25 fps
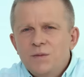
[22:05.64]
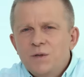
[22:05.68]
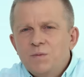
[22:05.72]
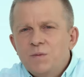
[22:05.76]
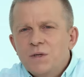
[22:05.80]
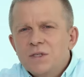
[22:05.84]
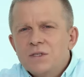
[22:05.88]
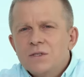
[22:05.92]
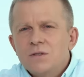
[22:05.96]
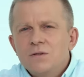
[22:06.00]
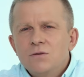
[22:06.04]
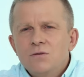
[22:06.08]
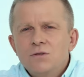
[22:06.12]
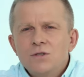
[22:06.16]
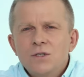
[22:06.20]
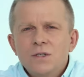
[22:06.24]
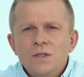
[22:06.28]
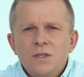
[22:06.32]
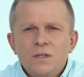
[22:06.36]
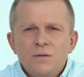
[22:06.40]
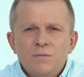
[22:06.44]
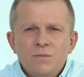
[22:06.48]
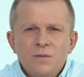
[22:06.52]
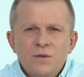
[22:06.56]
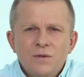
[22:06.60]
if we had
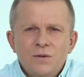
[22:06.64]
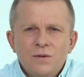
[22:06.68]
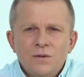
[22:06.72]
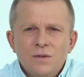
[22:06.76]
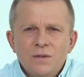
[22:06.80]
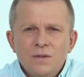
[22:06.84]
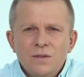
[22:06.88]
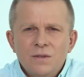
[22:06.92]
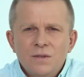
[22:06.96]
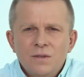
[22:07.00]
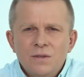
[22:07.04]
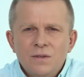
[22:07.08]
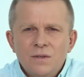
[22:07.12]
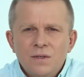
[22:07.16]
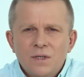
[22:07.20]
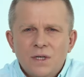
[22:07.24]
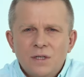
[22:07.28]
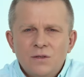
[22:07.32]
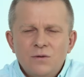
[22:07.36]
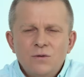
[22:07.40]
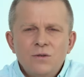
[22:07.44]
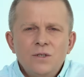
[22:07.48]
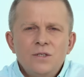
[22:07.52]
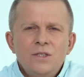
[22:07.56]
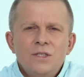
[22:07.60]
listened to God,
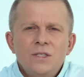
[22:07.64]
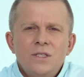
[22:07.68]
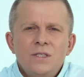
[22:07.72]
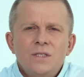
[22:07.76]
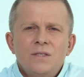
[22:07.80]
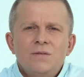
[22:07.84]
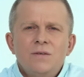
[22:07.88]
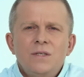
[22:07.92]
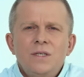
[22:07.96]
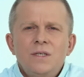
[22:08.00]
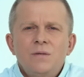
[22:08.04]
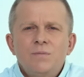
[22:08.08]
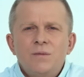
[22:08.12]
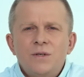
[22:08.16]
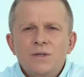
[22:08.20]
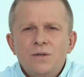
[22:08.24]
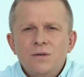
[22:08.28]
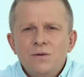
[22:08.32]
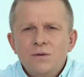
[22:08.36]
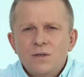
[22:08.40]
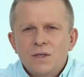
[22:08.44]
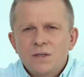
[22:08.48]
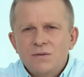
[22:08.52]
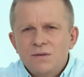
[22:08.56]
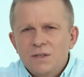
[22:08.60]
who said through His
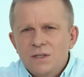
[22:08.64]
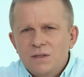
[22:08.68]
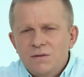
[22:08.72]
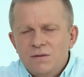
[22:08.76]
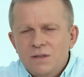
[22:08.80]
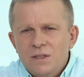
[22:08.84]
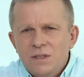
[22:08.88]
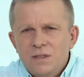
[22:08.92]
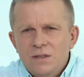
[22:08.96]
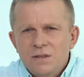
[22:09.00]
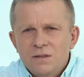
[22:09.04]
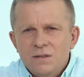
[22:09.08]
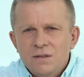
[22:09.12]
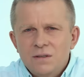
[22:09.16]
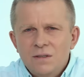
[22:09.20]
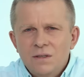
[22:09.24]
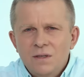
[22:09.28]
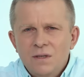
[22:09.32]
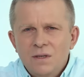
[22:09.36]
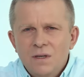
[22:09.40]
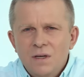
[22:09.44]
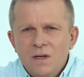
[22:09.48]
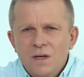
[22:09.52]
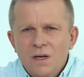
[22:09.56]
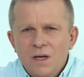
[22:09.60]
prophets,
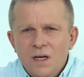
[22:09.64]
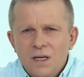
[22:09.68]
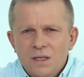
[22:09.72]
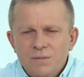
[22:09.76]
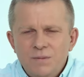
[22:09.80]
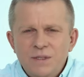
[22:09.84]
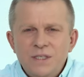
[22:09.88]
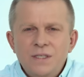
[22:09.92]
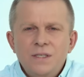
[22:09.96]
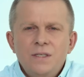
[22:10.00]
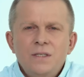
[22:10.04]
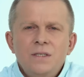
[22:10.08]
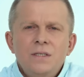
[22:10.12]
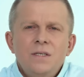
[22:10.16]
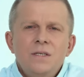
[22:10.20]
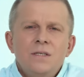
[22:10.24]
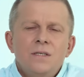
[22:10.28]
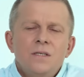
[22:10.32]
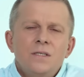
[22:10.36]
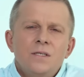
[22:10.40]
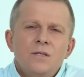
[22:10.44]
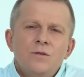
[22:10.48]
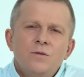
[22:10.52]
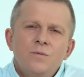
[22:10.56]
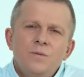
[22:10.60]
"Unite,
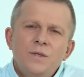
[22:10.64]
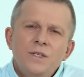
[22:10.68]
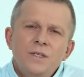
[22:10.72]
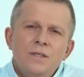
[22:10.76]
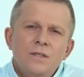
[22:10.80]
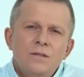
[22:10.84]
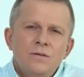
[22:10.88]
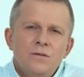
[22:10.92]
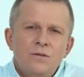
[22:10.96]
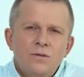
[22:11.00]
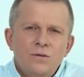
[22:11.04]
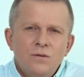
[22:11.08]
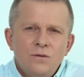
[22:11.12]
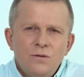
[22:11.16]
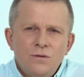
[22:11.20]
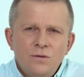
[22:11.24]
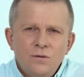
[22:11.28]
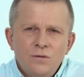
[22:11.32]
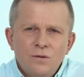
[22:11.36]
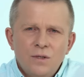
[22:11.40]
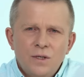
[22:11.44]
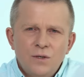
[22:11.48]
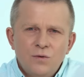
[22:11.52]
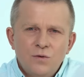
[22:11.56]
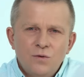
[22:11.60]
love one
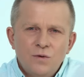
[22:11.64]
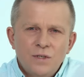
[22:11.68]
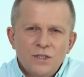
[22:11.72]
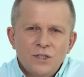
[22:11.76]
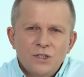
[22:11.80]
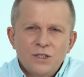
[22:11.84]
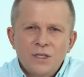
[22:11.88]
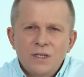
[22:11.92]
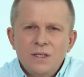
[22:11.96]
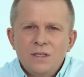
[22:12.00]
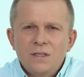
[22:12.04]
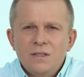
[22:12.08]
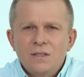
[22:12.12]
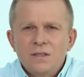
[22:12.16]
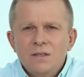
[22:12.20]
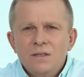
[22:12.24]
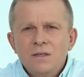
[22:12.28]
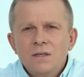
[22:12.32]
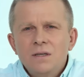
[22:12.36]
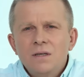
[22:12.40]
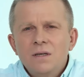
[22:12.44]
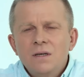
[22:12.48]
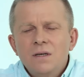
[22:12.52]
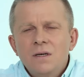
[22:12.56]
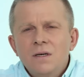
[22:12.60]
another, respect
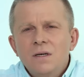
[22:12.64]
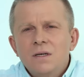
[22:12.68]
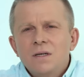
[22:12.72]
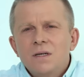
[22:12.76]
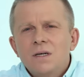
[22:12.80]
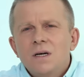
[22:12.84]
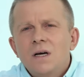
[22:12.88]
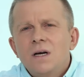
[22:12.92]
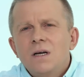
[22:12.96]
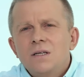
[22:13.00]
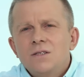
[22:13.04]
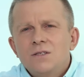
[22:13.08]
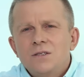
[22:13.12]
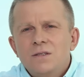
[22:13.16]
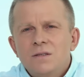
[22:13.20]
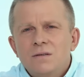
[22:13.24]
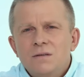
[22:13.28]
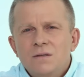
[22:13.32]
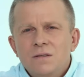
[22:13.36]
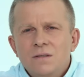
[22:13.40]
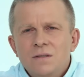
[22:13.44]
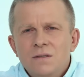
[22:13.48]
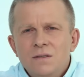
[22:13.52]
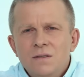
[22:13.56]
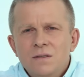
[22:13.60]

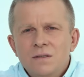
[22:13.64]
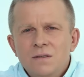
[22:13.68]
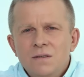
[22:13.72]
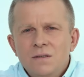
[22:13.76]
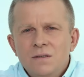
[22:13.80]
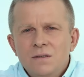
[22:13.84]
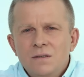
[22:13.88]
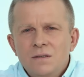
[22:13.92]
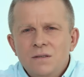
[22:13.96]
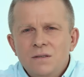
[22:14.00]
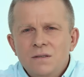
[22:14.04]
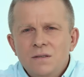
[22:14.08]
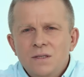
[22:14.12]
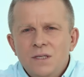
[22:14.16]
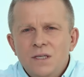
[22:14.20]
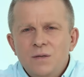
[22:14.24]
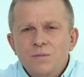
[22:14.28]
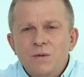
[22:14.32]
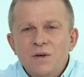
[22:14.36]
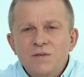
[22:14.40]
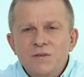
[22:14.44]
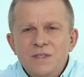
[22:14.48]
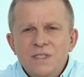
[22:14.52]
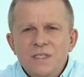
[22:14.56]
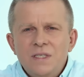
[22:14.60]
everyone,
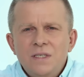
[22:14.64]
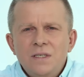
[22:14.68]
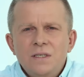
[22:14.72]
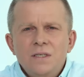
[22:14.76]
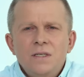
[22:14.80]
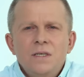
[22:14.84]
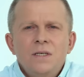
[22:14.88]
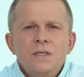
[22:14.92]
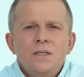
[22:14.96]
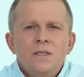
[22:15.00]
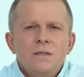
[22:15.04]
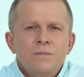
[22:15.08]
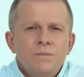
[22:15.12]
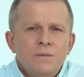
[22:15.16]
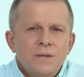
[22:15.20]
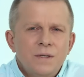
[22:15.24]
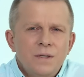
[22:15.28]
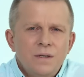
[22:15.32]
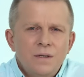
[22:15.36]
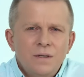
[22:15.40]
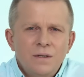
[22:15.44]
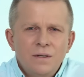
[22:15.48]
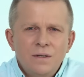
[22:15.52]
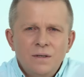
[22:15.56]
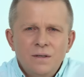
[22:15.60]
for all of you are my
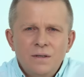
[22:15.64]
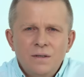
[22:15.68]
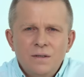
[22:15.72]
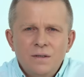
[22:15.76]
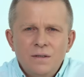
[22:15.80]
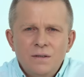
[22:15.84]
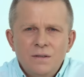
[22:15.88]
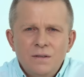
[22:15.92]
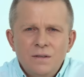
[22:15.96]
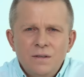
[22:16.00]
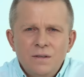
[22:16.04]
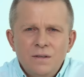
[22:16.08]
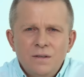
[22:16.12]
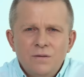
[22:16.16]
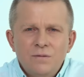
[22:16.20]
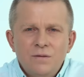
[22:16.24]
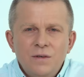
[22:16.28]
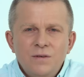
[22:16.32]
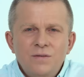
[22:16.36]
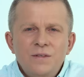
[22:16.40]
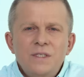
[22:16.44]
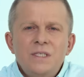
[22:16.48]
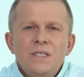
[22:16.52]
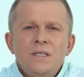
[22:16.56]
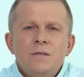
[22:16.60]
children, you
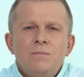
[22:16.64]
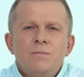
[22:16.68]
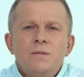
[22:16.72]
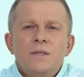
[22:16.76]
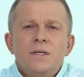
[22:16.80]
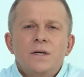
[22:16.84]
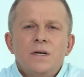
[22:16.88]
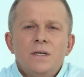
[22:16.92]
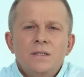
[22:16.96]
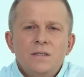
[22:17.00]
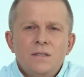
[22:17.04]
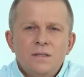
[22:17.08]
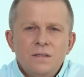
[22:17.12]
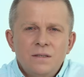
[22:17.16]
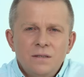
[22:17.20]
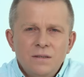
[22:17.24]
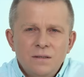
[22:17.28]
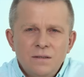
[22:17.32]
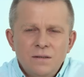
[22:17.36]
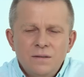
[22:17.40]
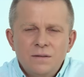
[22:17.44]
are all brothers."